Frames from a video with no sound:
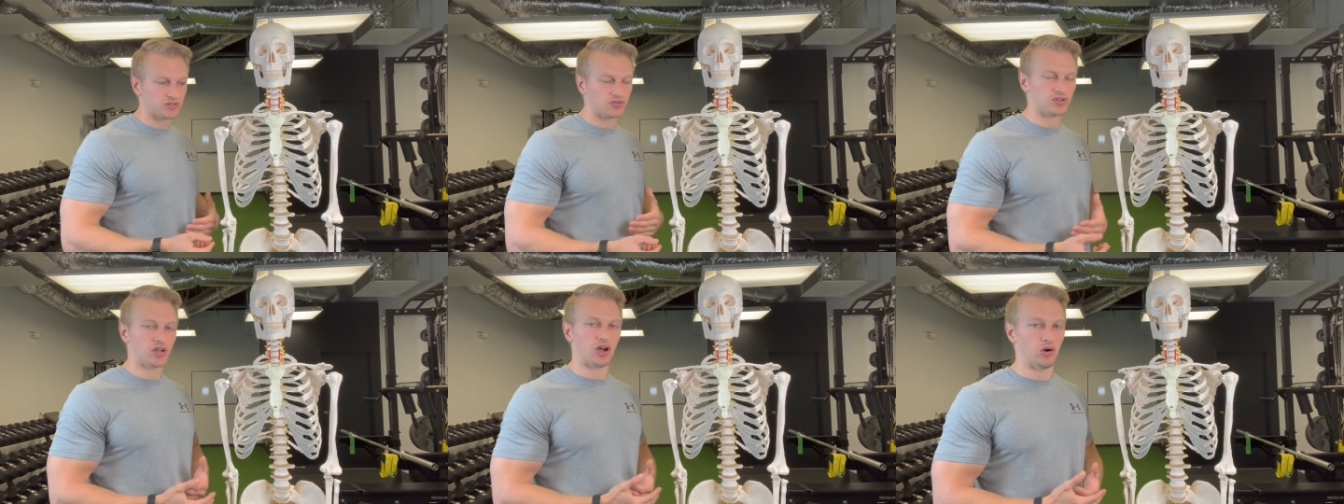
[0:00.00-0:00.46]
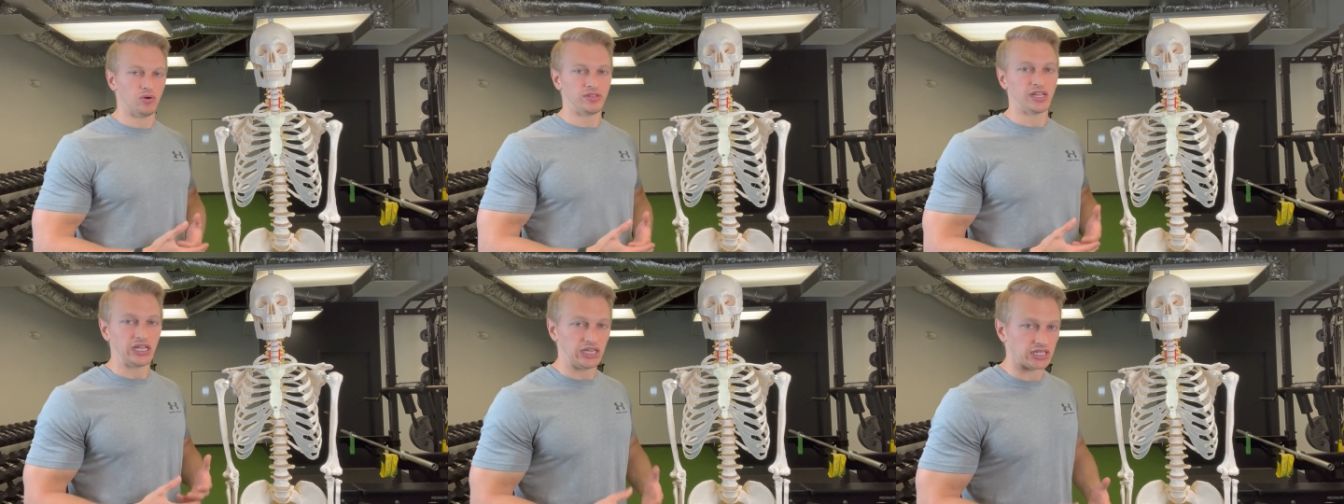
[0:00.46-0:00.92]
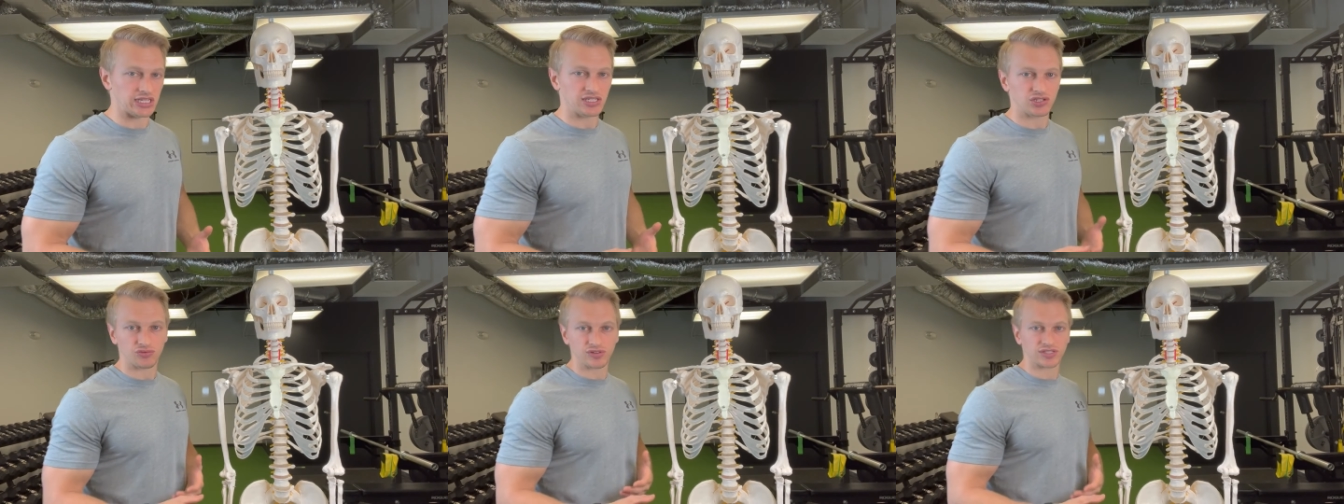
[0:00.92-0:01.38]
to go in the
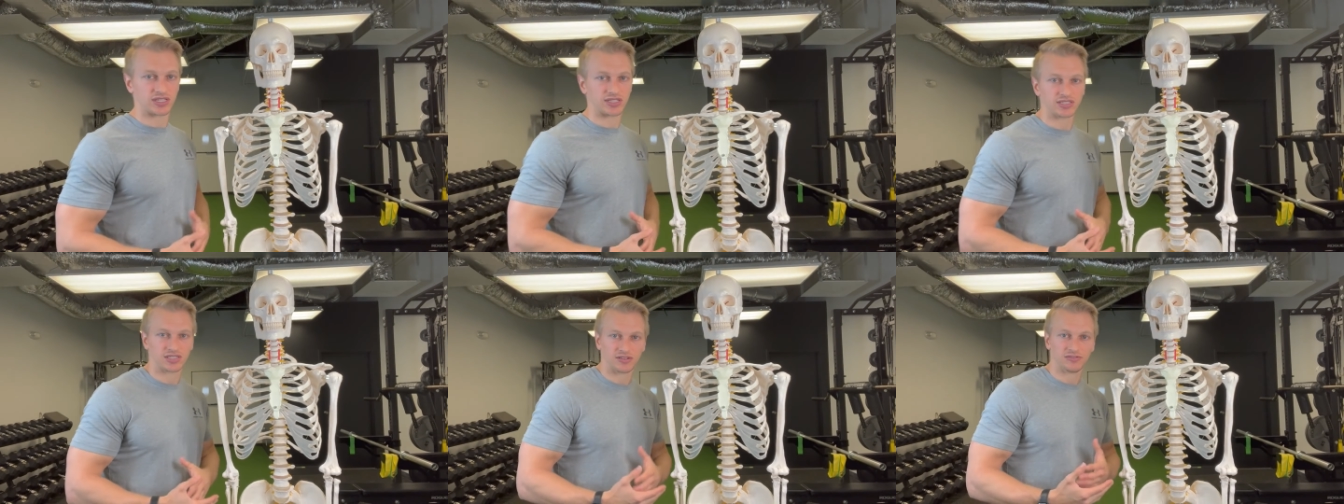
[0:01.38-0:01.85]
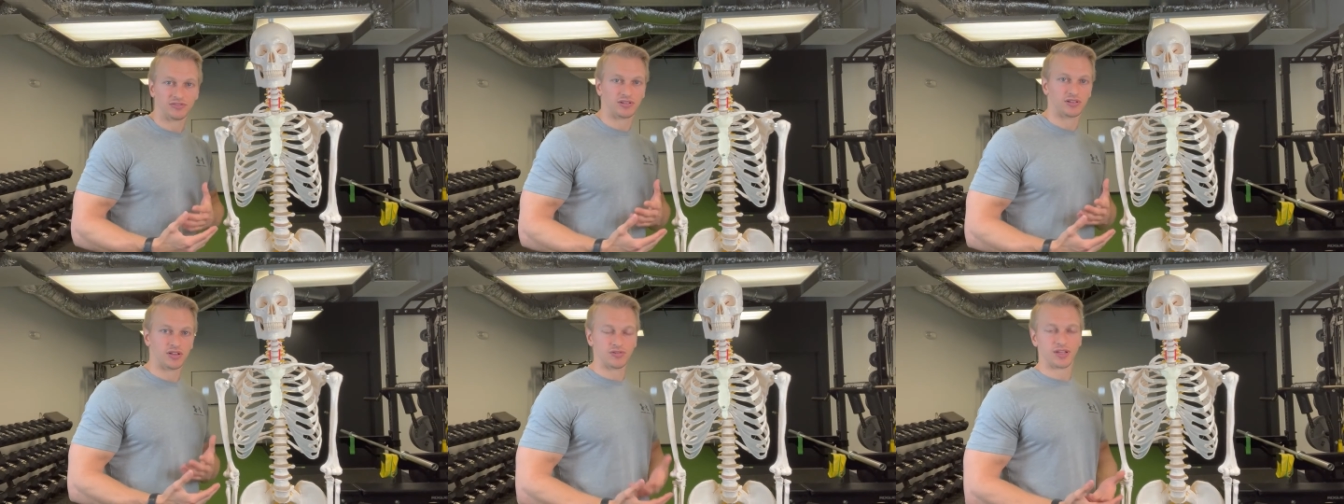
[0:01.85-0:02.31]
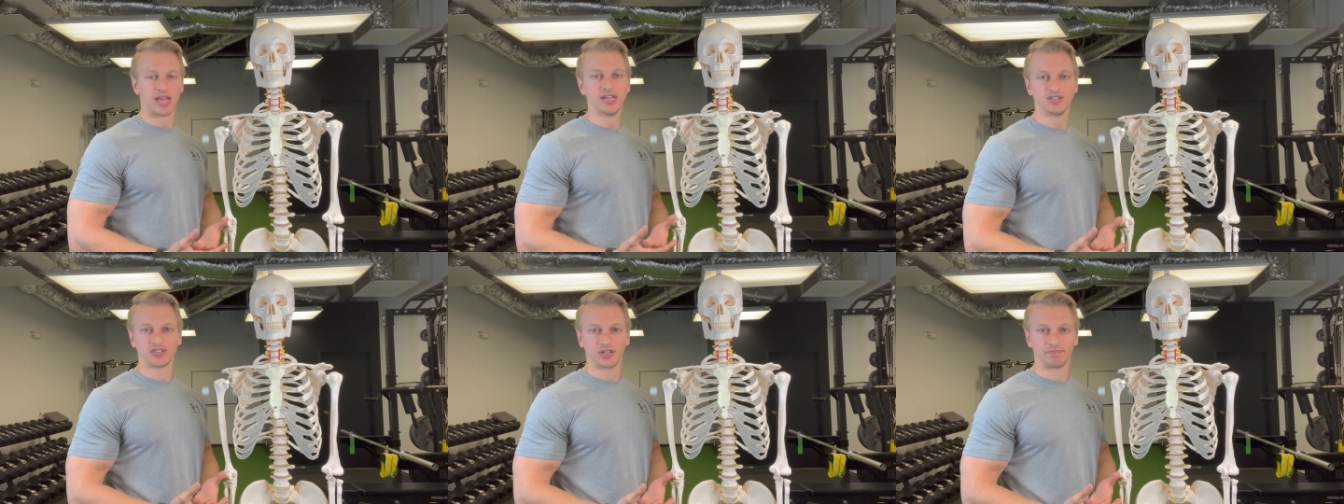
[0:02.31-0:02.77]
least resistive
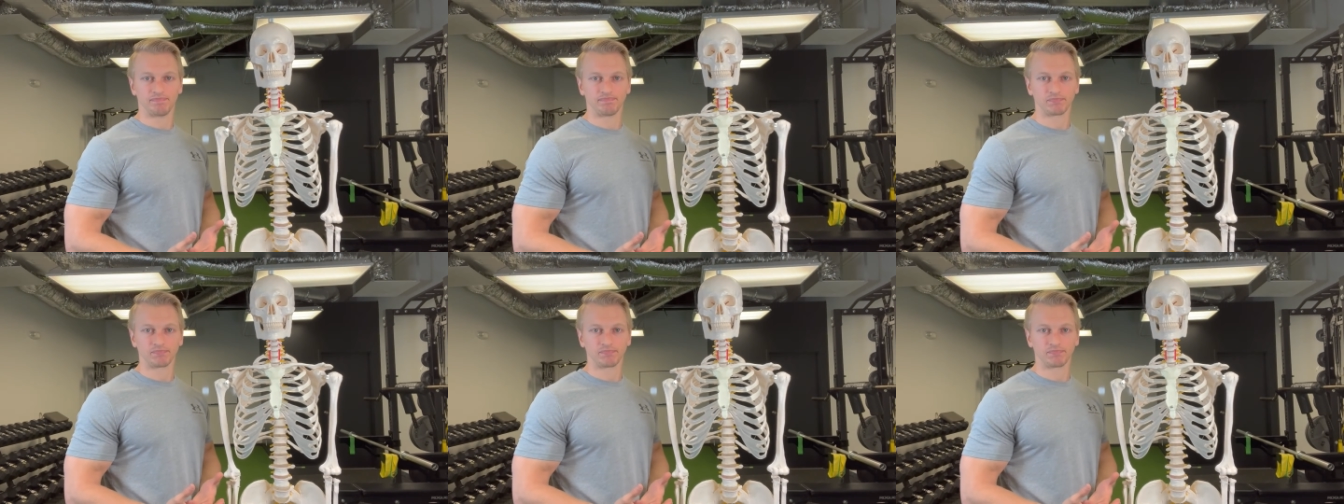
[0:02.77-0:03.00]
location.